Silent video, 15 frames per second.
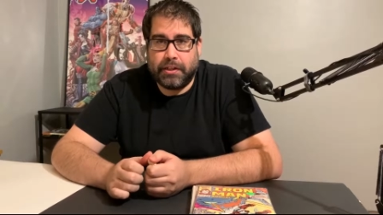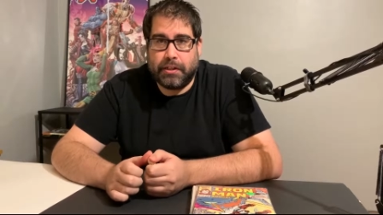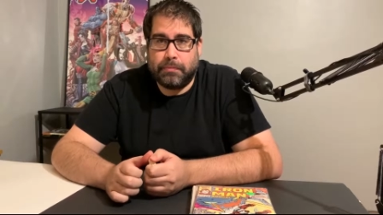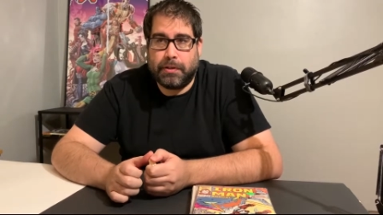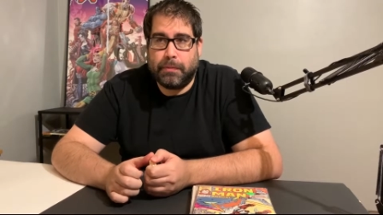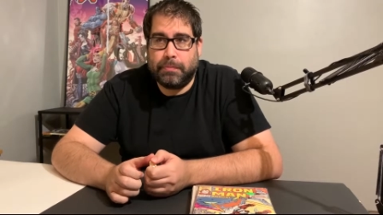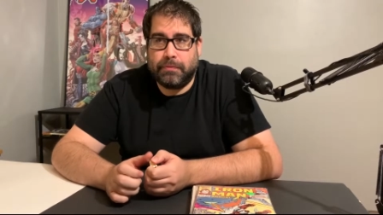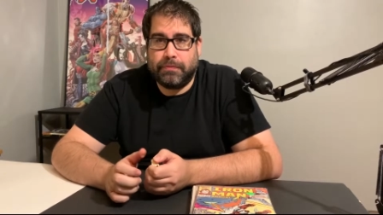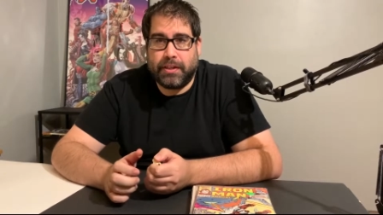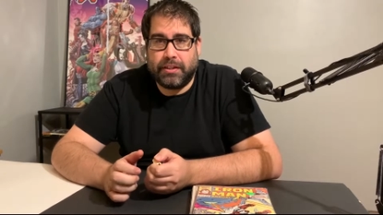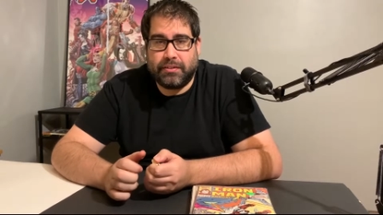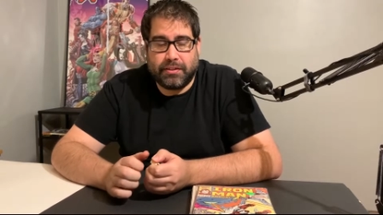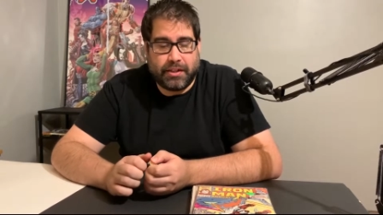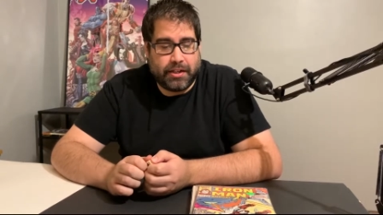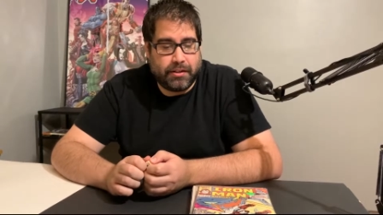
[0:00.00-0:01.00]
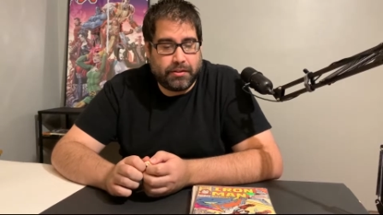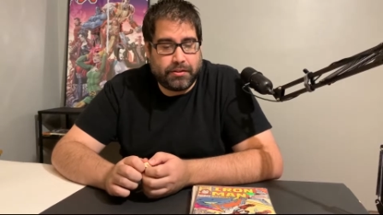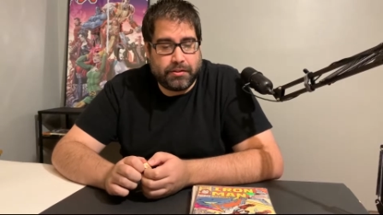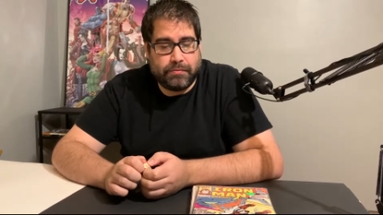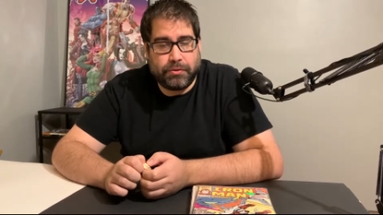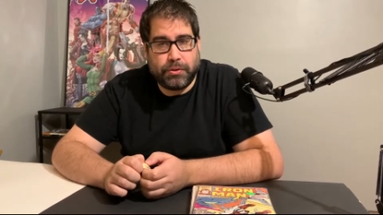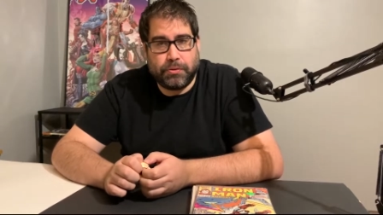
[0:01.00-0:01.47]
them up if that's a character
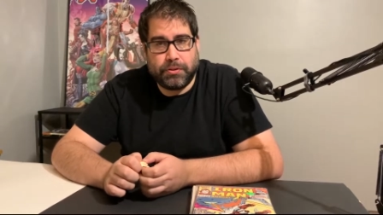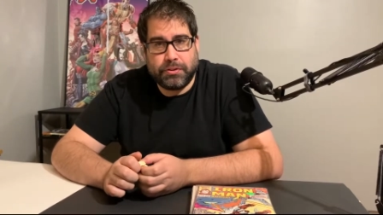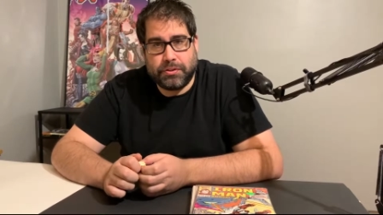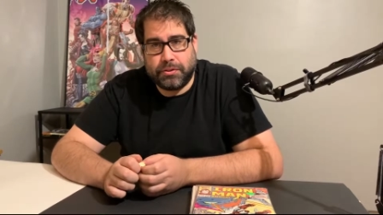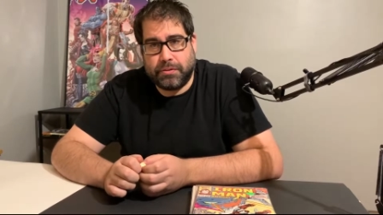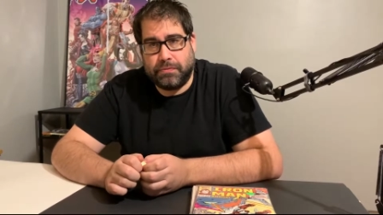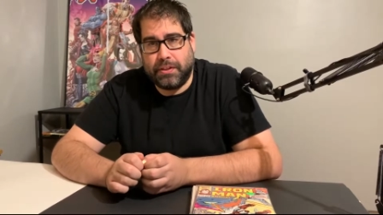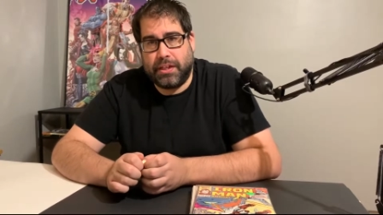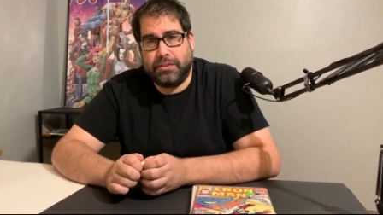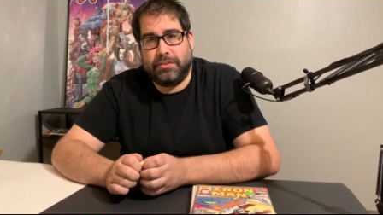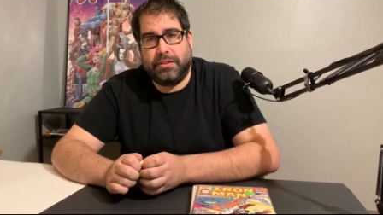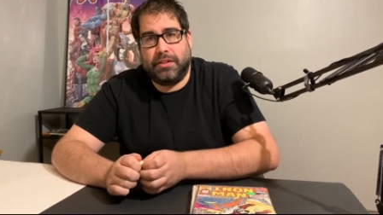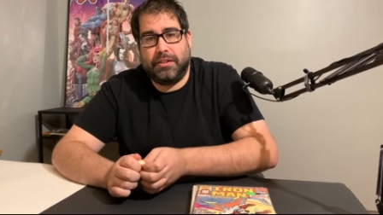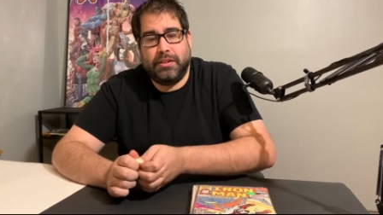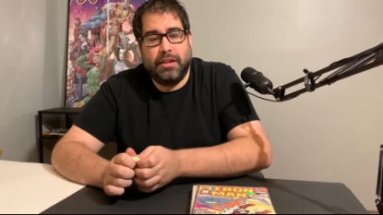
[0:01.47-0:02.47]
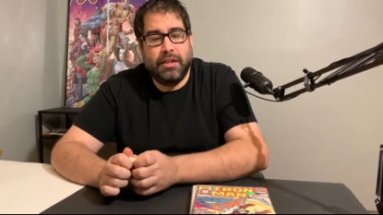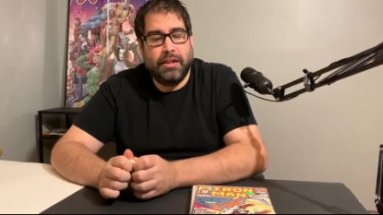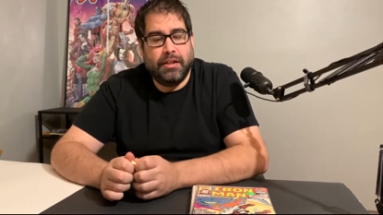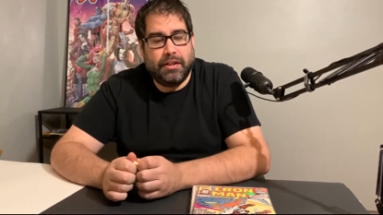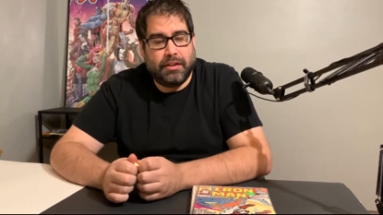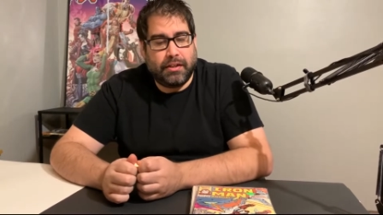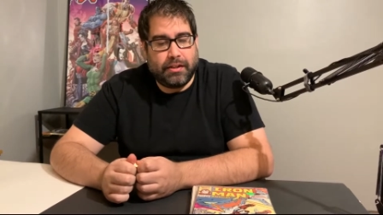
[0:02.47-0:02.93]
of yours or if that's
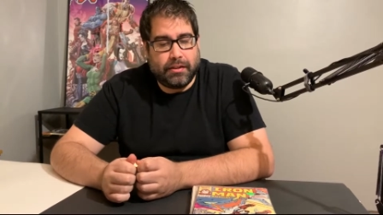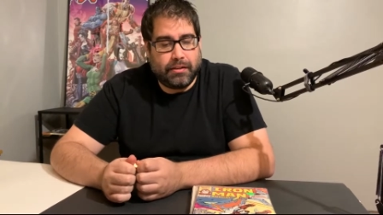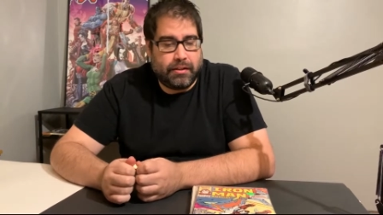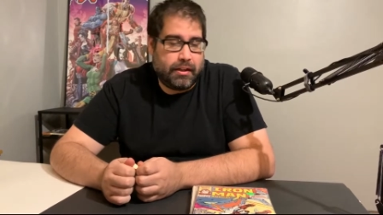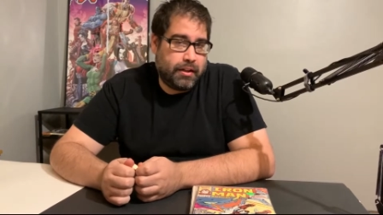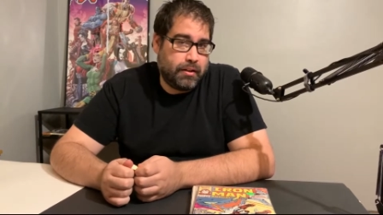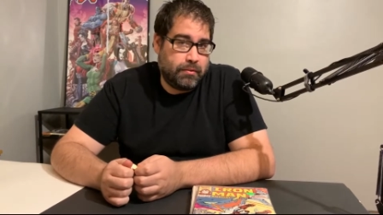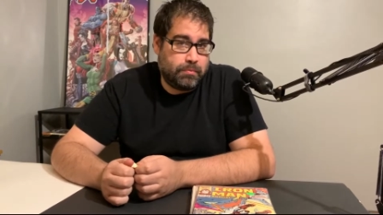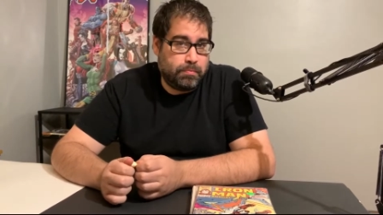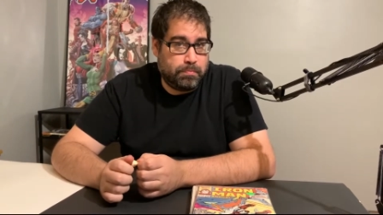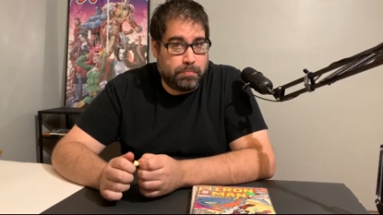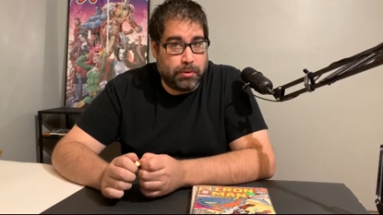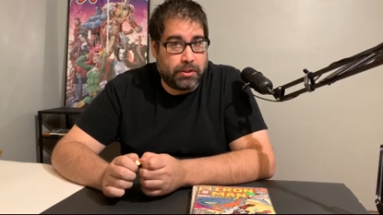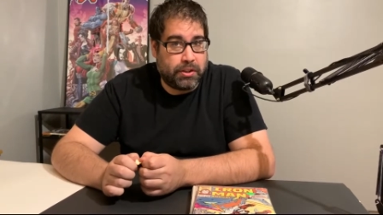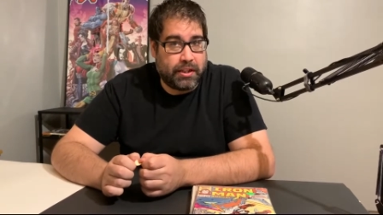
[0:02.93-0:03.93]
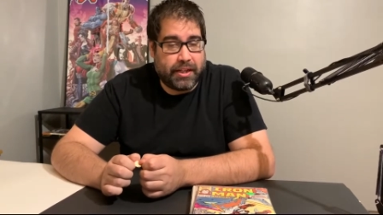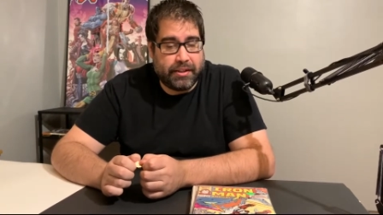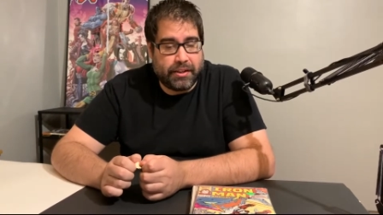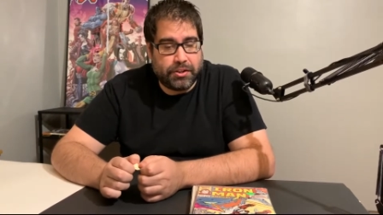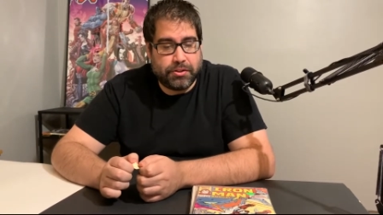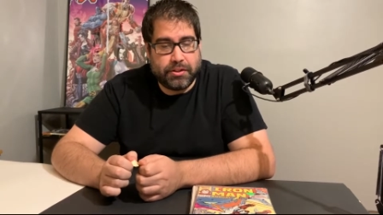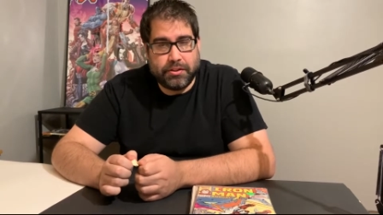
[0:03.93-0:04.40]
a book line
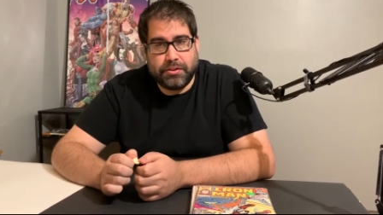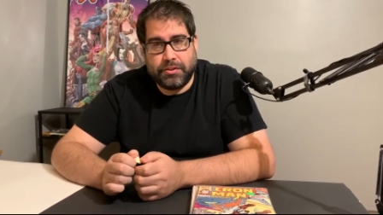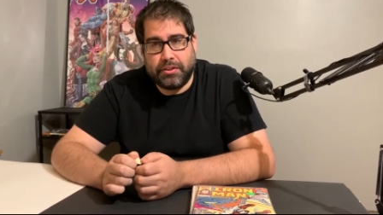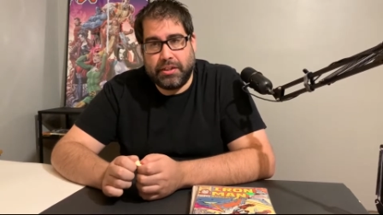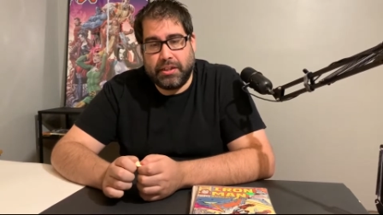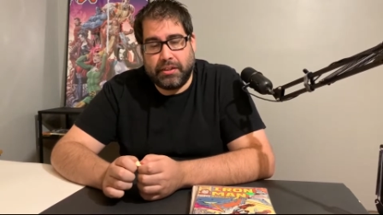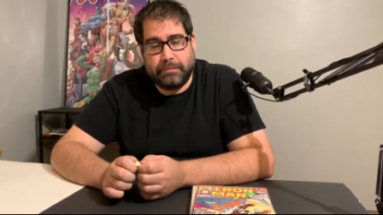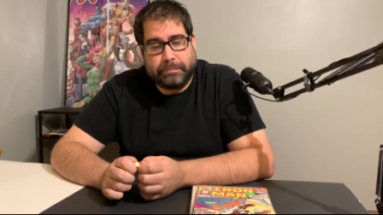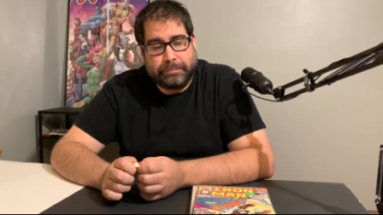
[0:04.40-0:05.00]
that you're interested in.